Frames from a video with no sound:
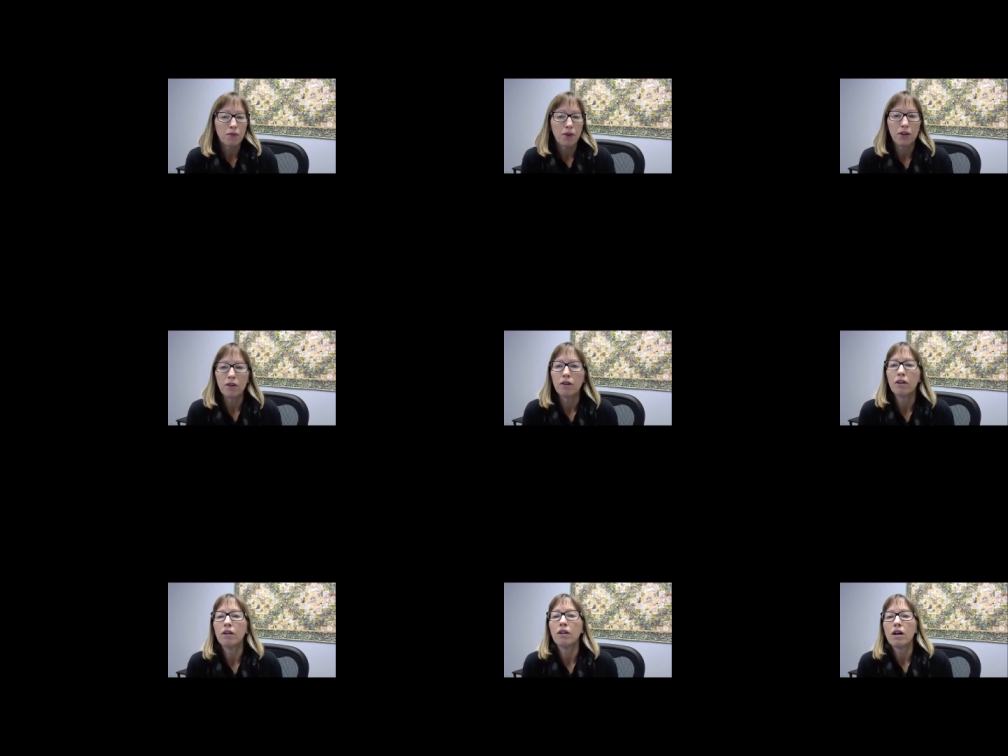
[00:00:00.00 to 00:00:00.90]

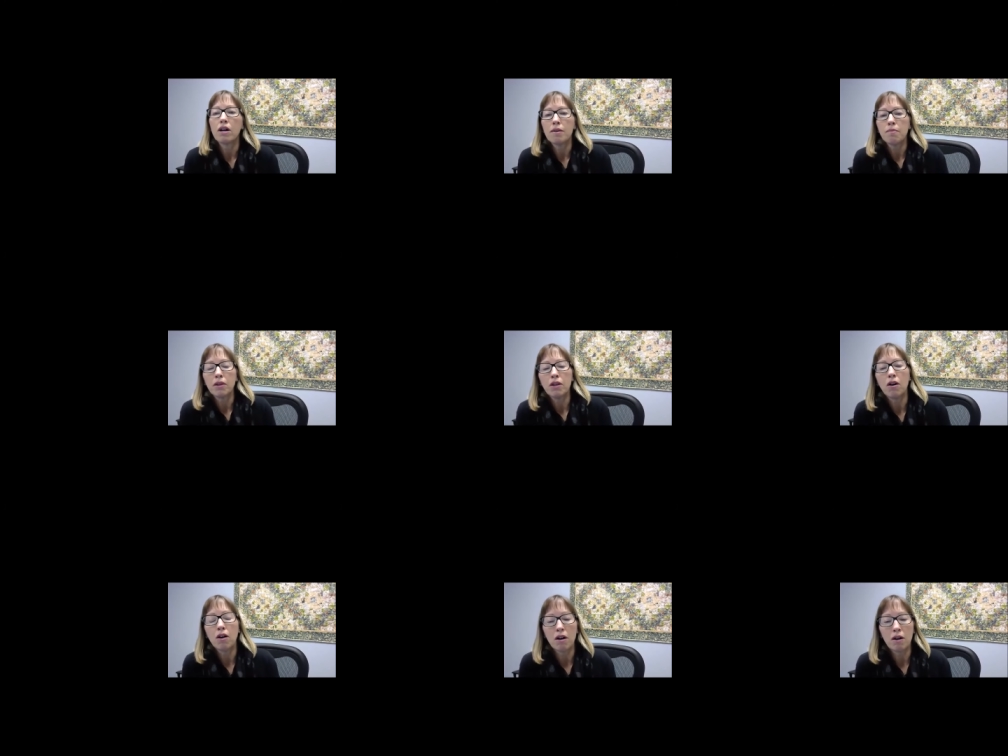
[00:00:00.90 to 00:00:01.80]
federal
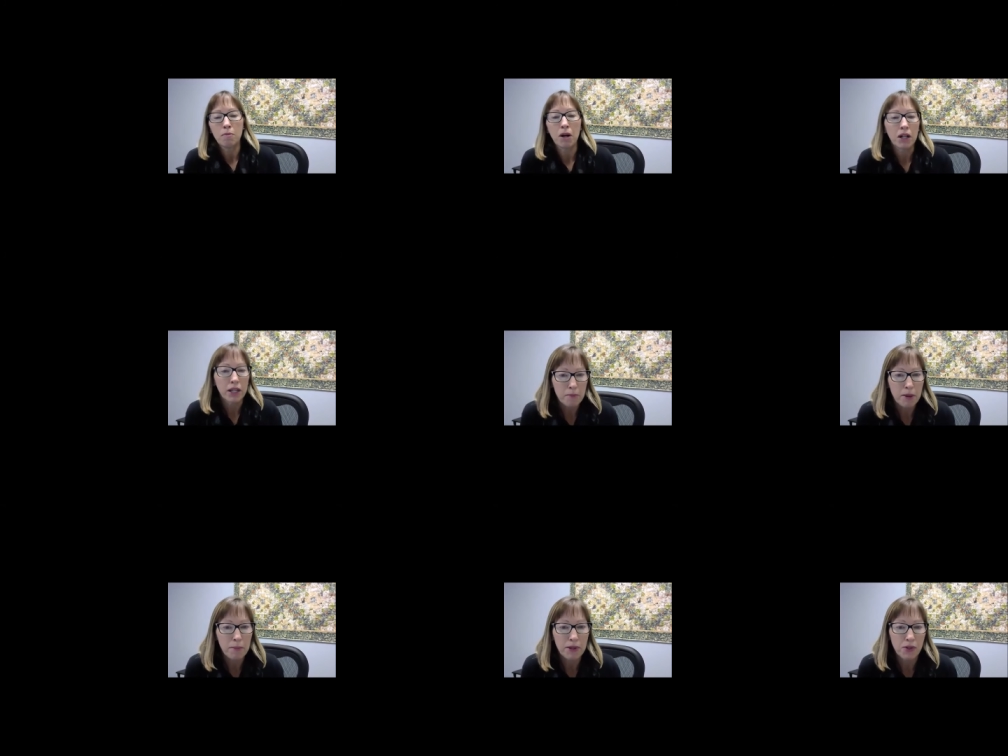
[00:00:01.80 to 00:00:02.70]
law, Buckley
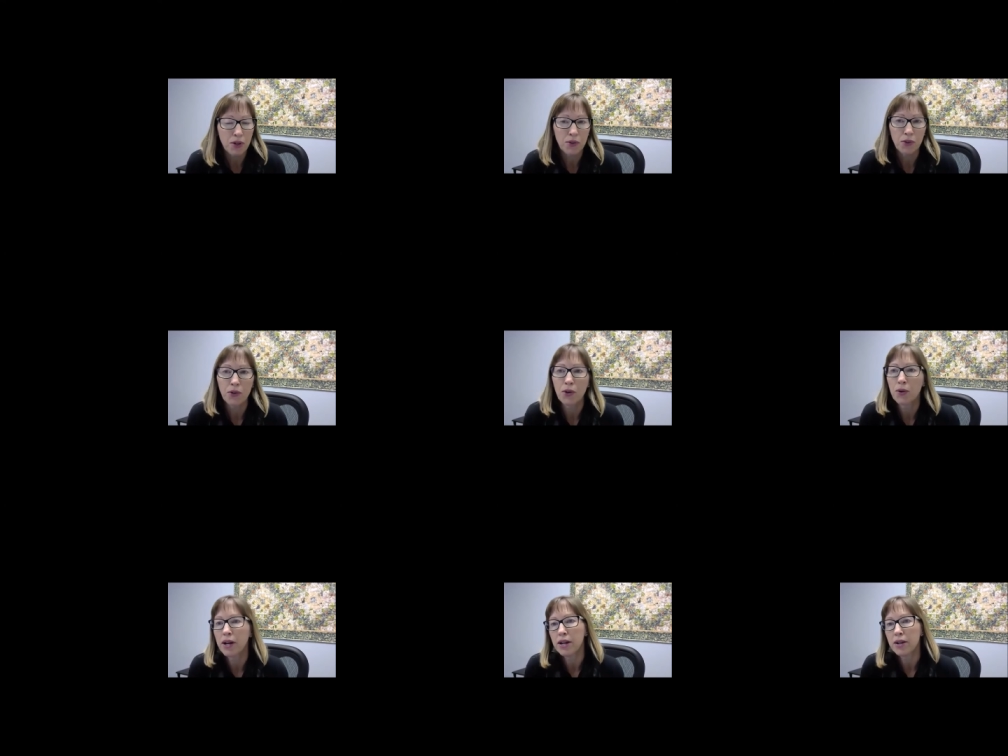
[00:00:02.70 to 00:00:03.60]
Amendments also
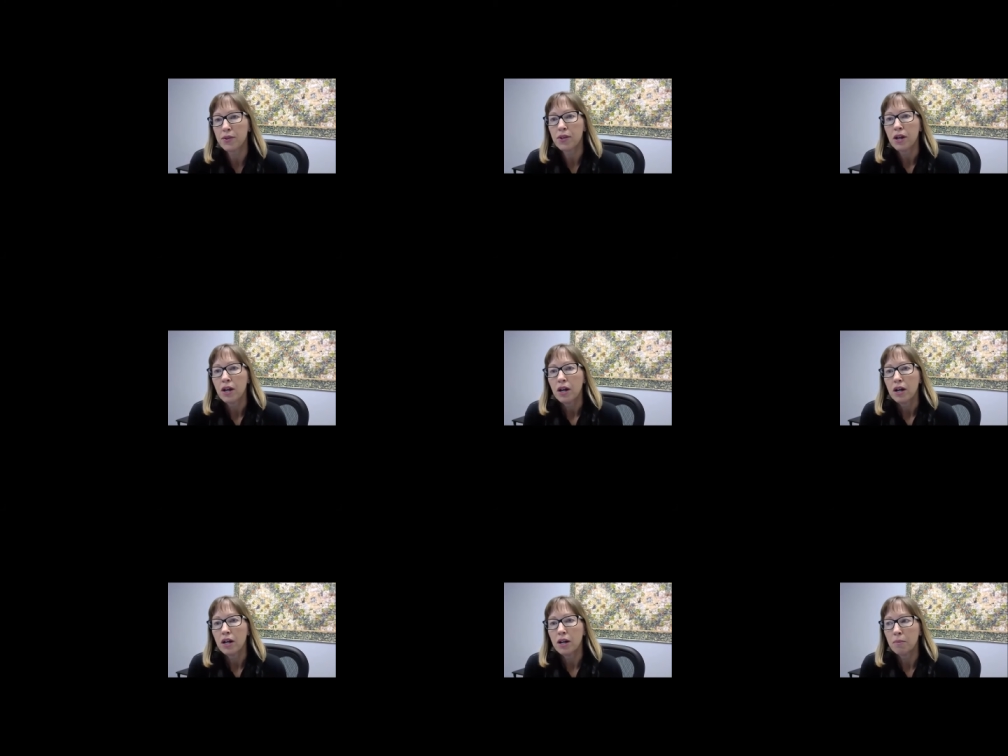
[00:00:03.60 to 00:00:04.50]
known as,
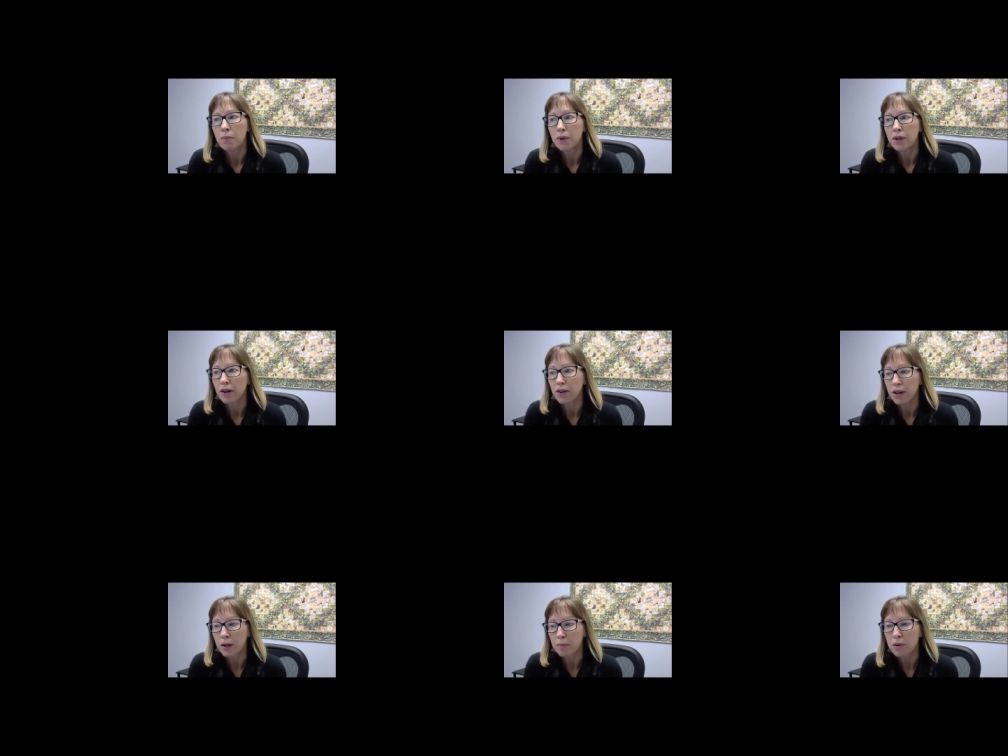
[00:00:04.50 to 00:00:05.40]

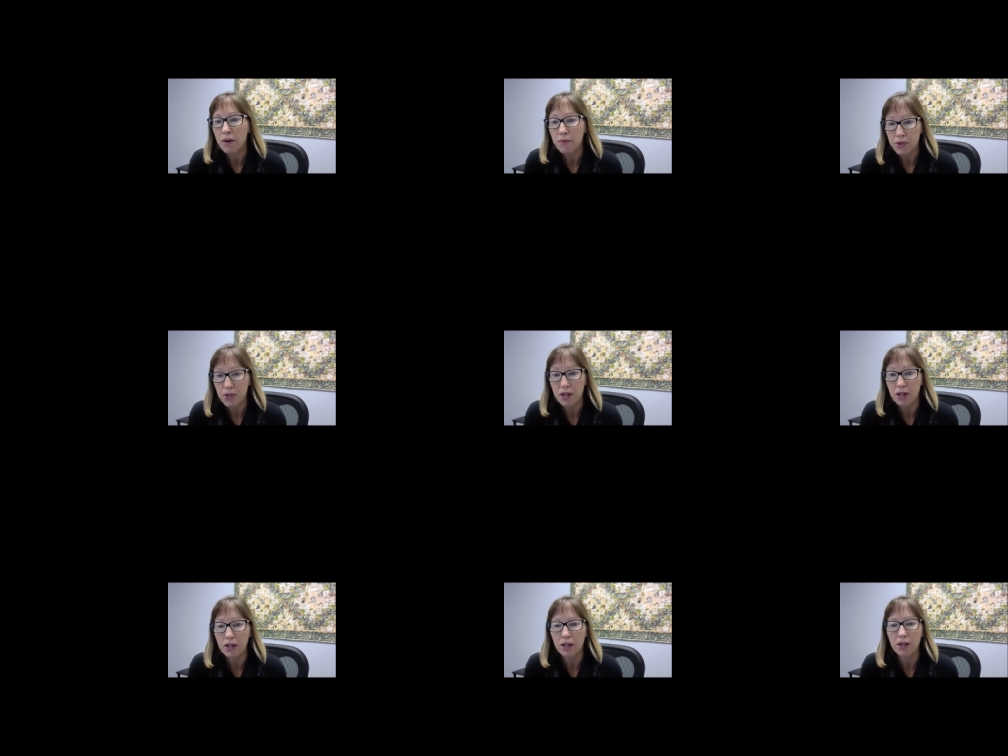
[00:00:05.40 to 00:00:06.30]
regarding
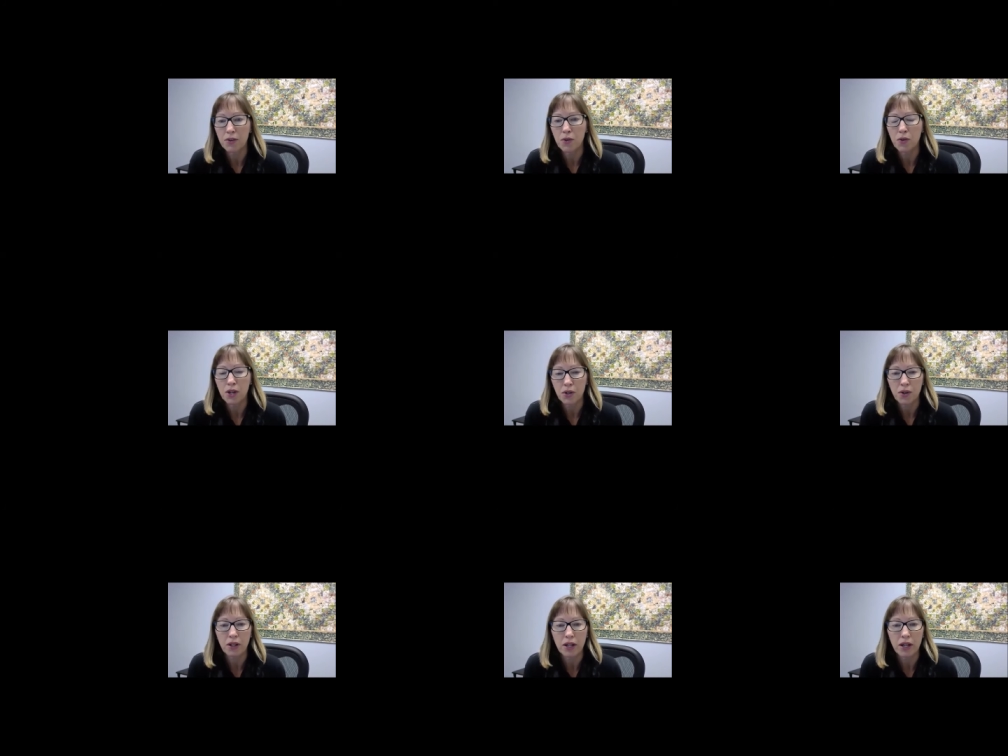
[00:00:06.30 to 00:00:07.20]
privacy. It's
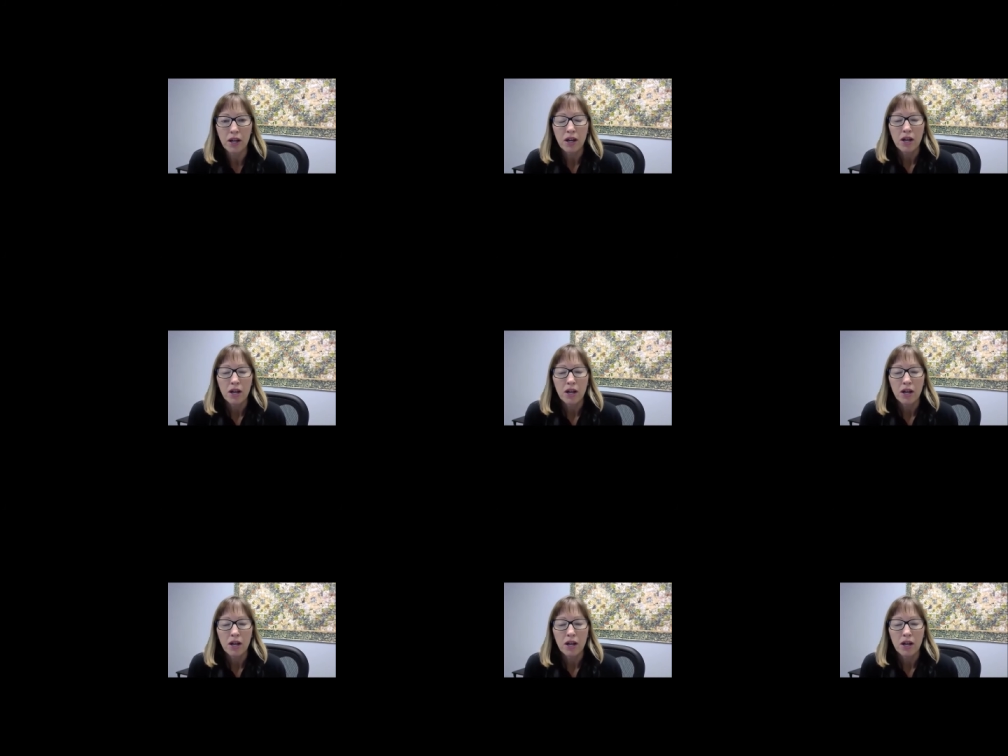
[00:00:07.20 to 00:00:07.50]
essentially